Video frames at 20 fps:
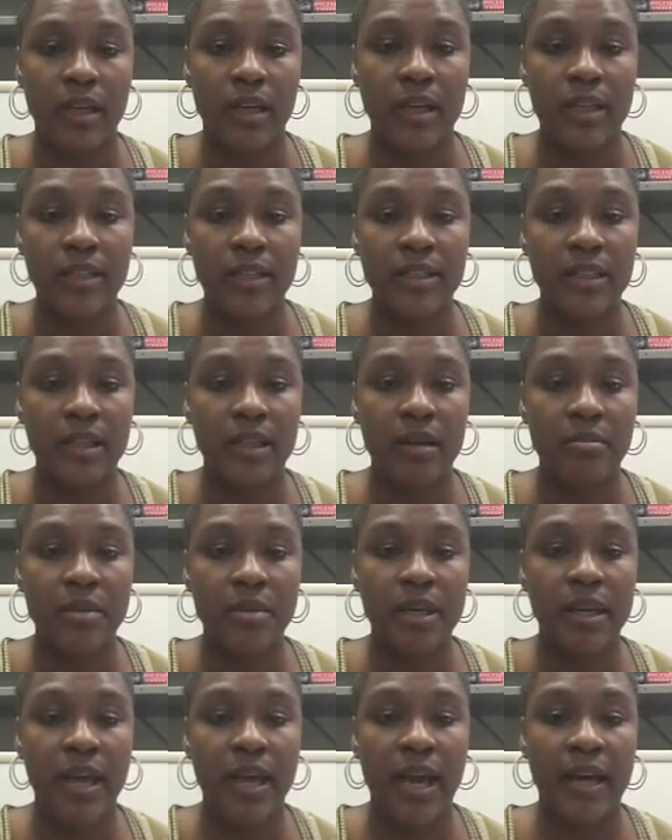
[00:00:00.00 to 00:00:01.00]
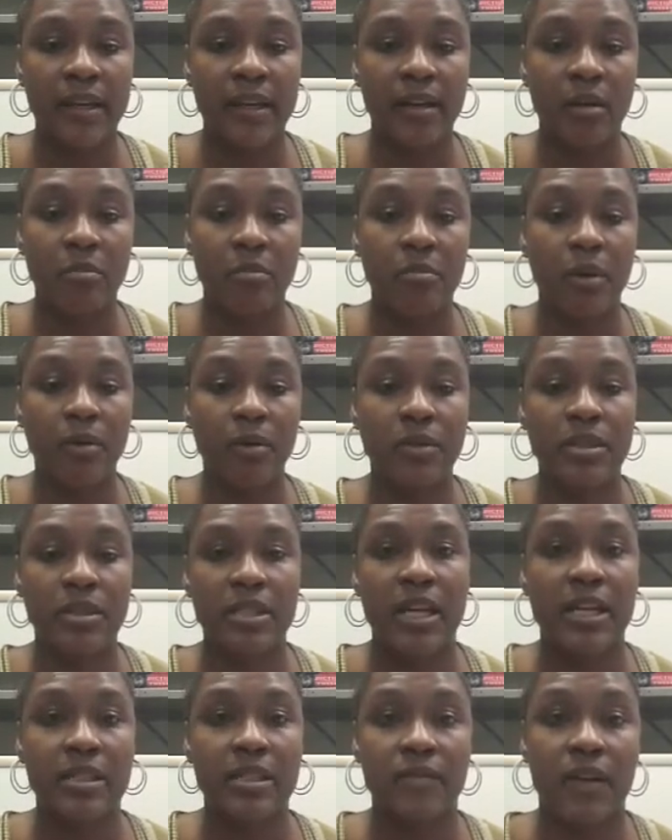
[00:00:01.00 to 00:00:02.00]
ending up being added on both
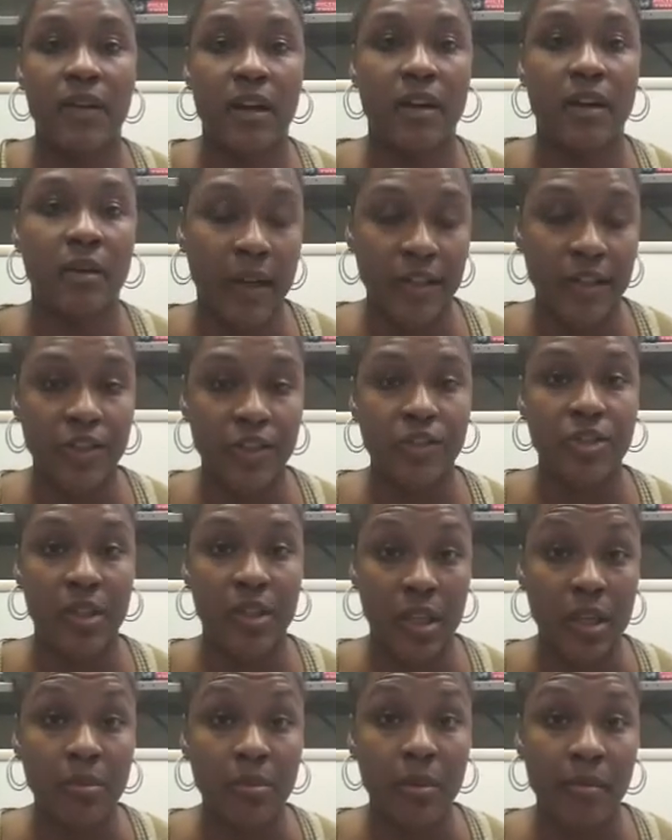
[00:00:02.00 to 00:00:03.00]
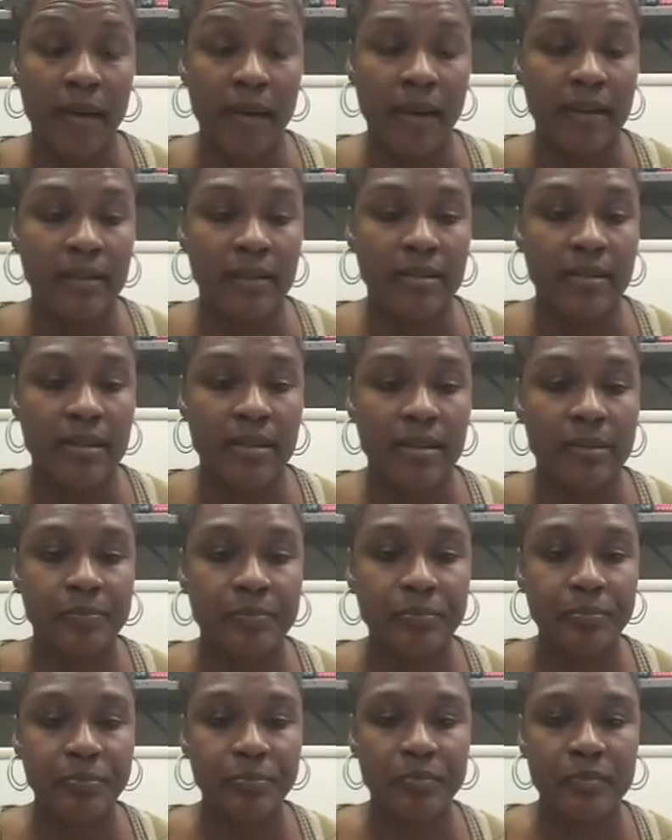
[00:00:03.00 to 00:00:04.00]
sides of our equation to keep it balanced.
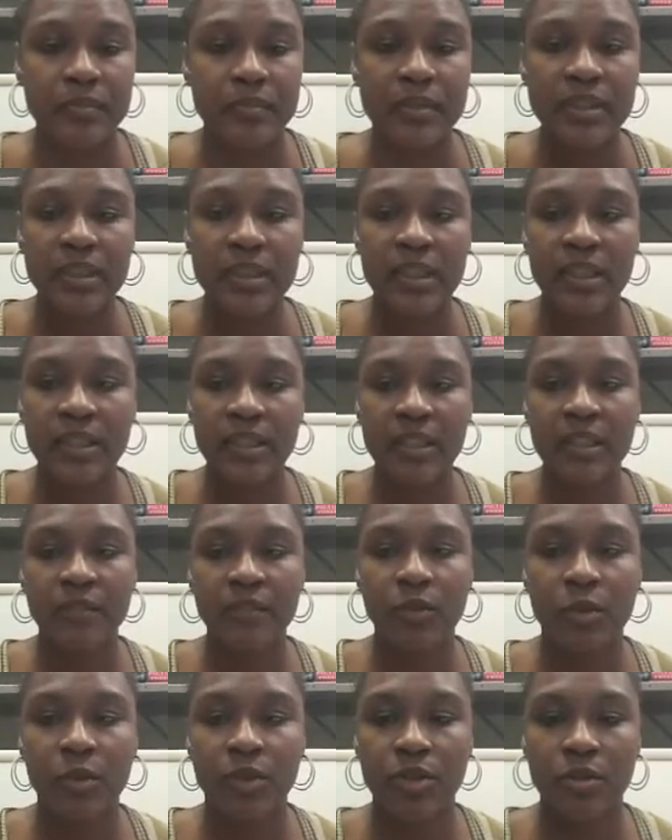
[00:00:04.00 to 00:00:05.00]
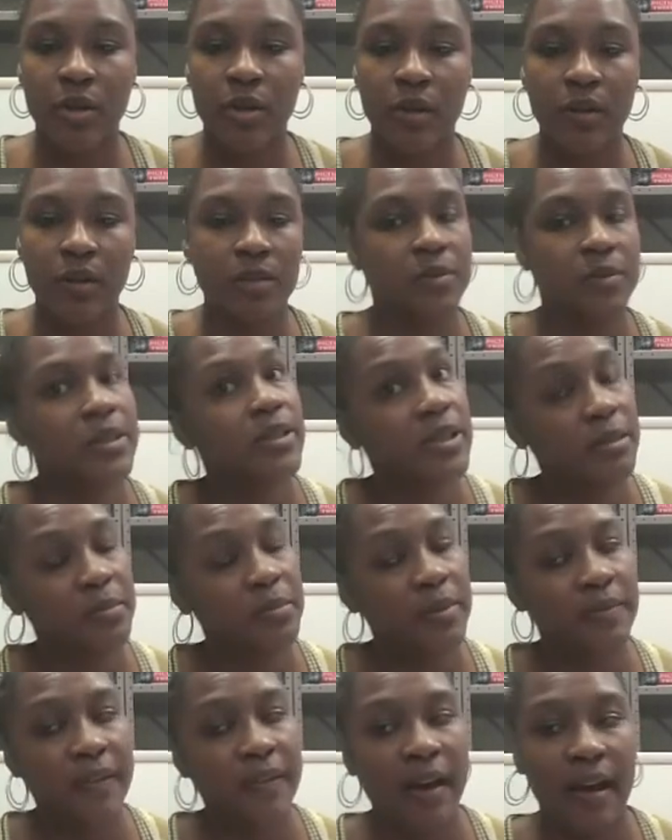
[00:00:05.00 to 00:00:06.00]
And then, of course, you always want to
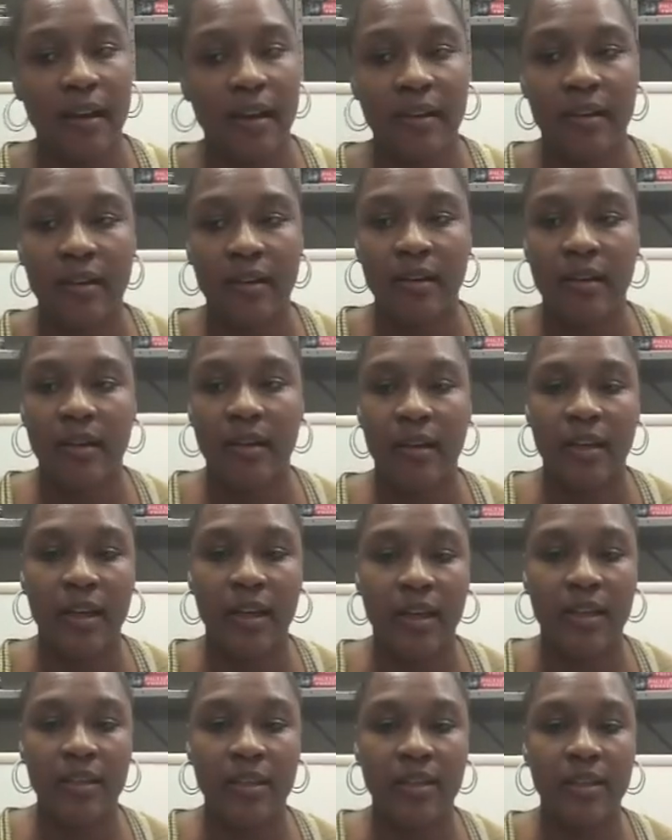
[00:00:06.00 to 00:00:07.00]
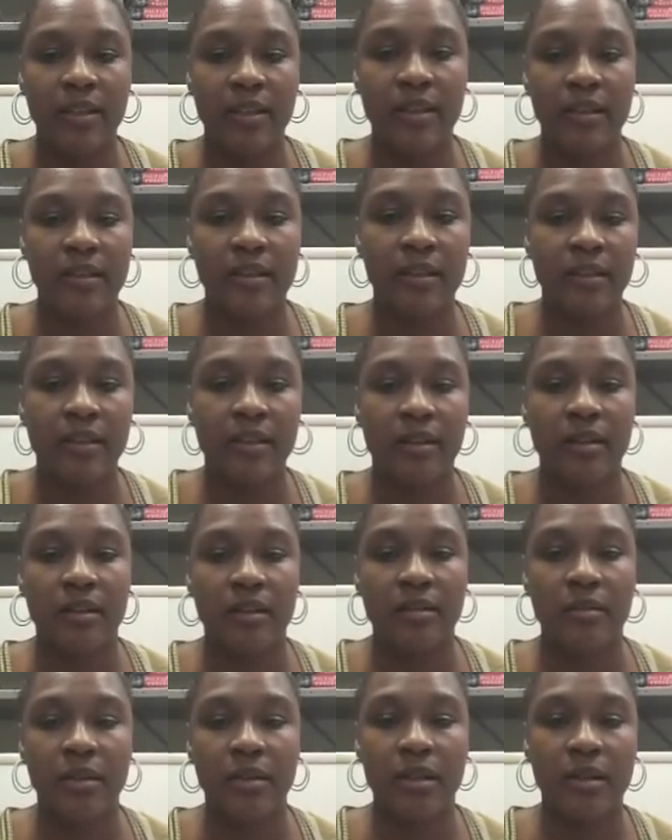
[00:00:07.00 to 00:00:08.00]
simplify. And here
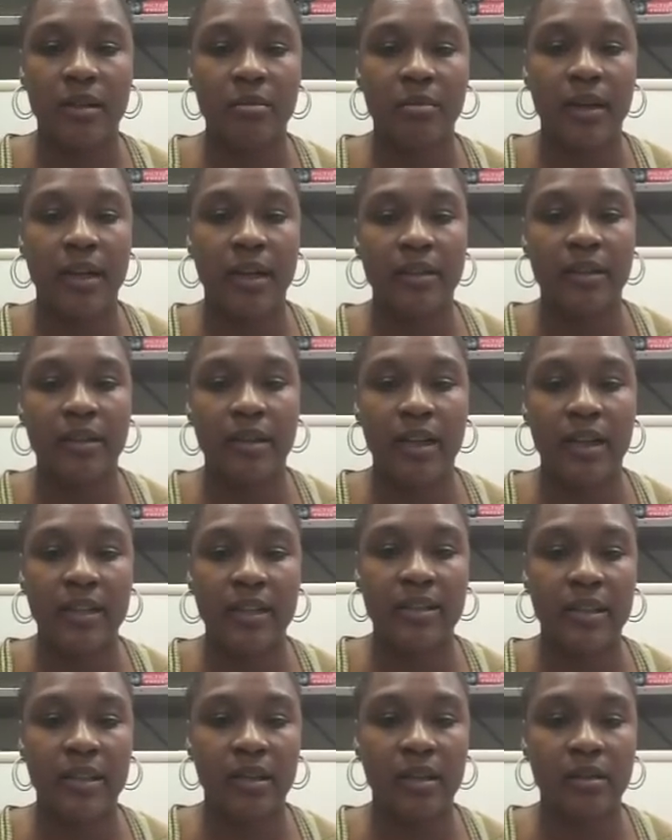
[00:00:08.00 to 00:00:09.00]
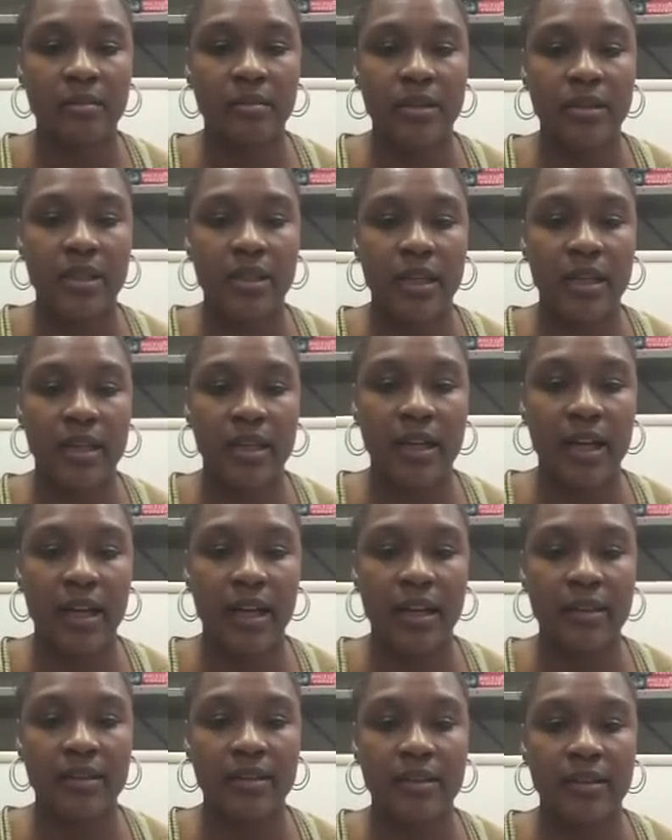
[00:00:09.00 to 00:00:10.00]
we combined our like terms and
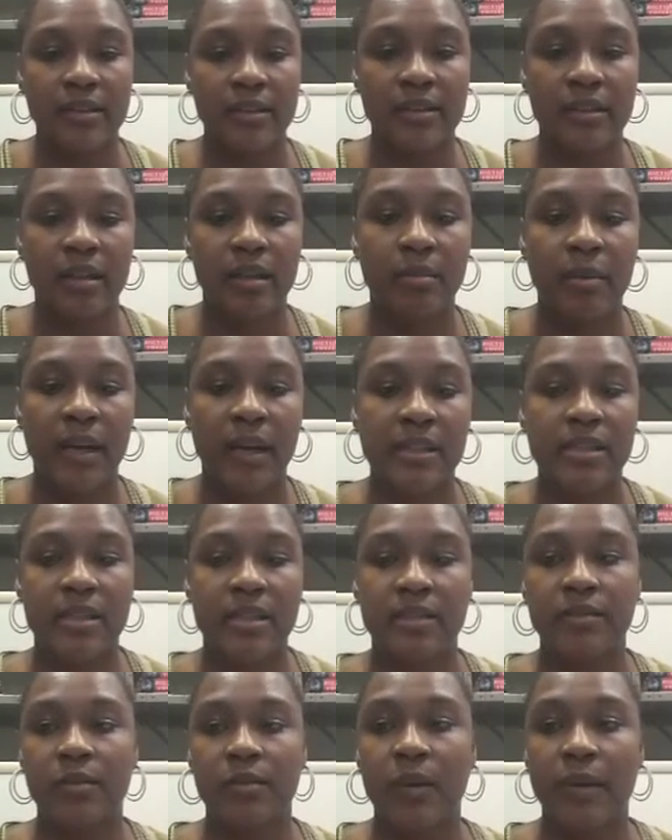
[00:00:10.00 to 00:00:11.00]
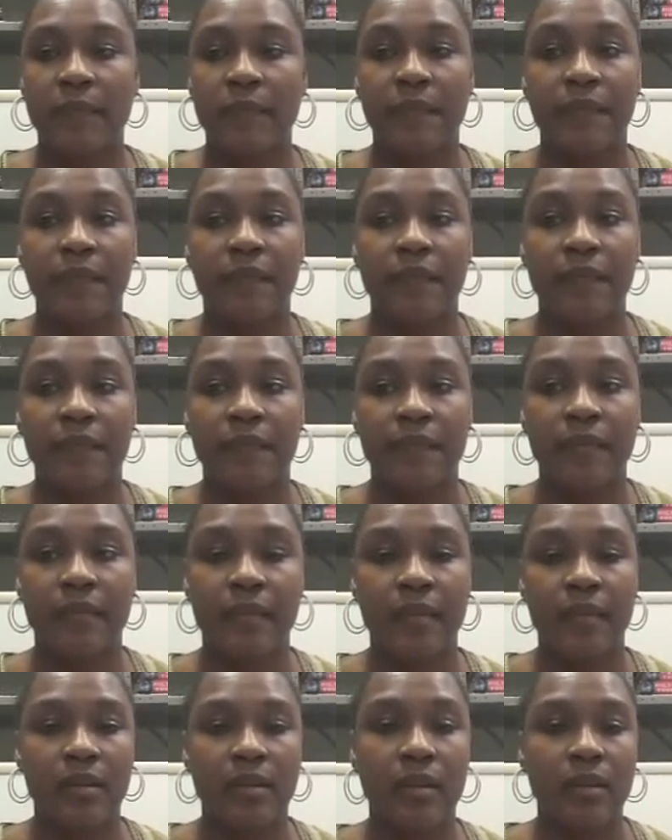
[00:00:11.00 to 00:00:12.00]
got a positive 1.
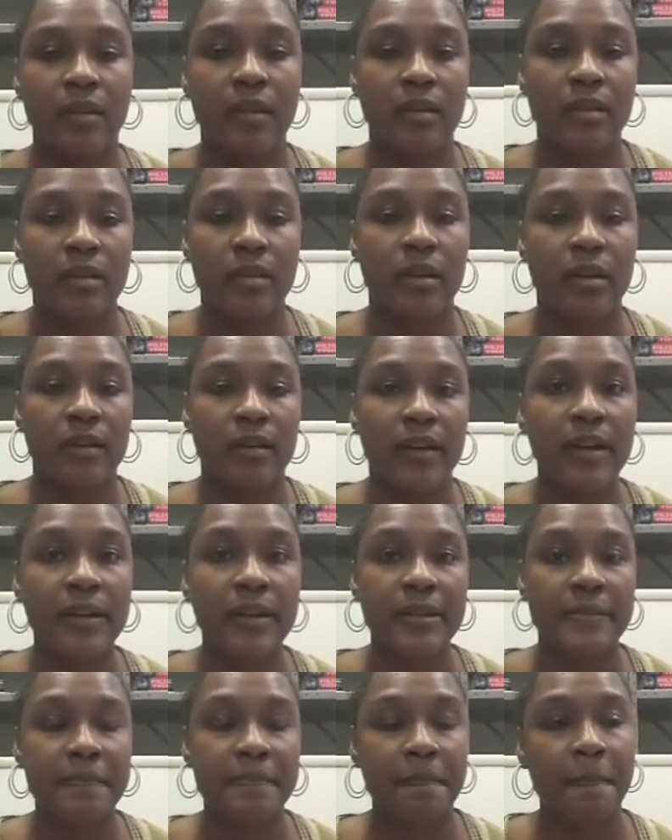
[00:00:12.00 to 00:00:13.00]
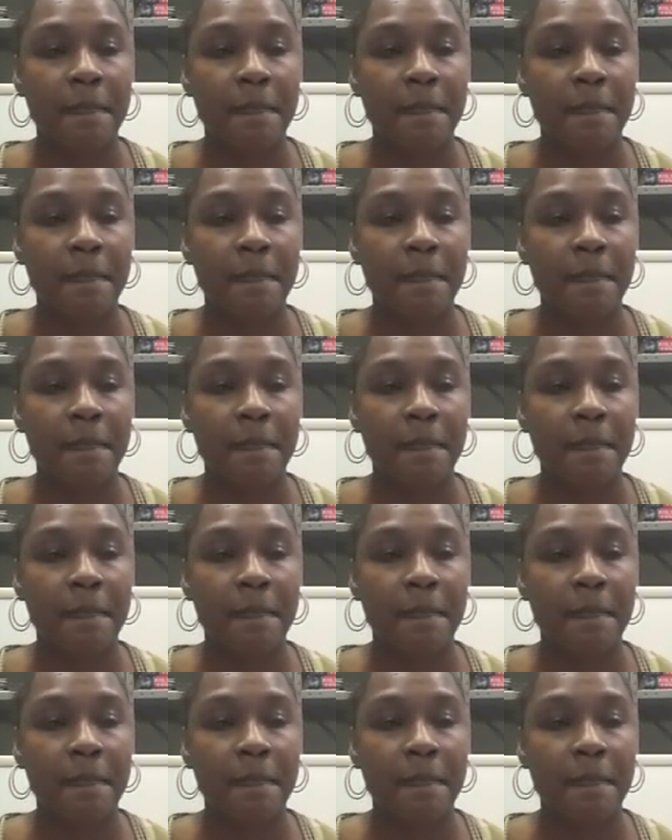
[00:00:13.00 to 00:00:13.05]
All right?